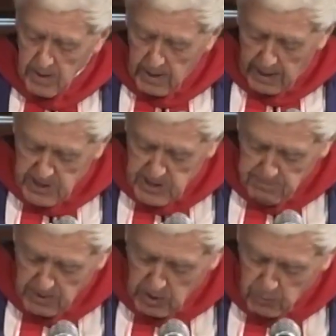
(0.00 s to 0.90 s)
and
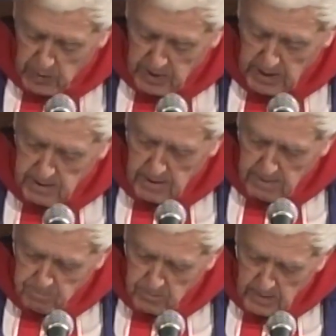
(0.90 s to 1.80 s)
something that we can
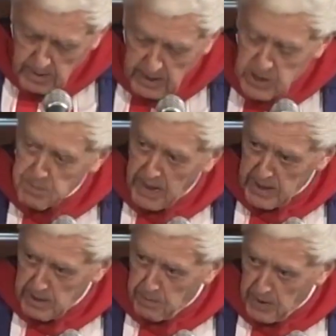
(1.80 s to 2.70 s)
expand
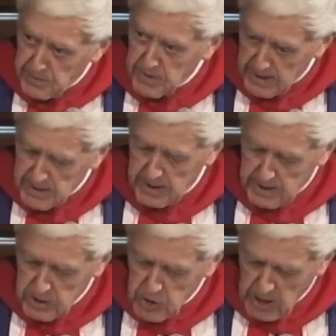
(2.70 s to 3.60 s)
upon? Yes, it
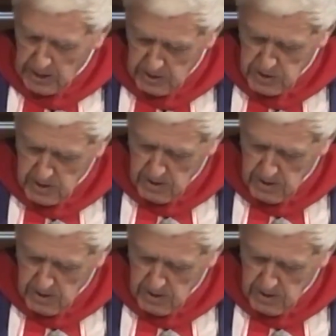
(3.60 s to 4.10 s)
can change.